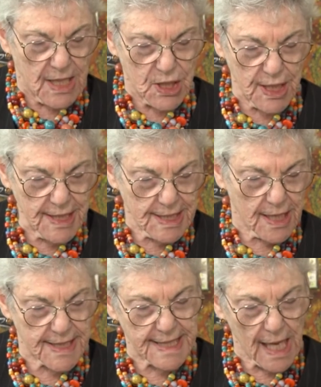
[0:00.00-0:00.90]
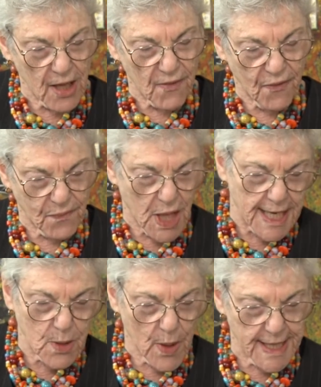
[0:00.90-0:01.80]
she's herself,
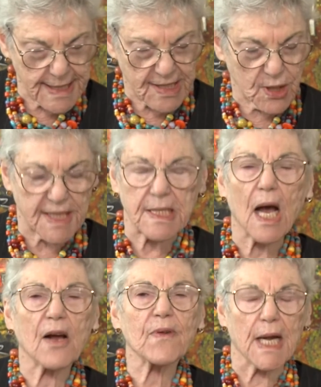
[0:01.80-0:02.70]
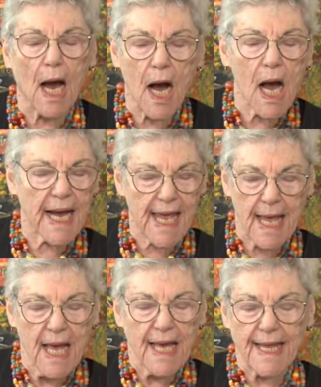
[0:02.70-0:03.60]
like when it's just her and I.
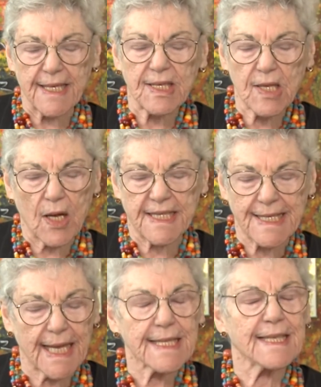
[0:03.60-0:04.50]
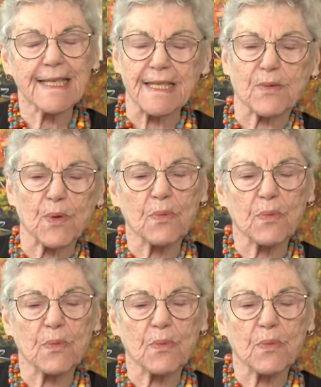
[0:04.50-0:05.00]
They start sentences with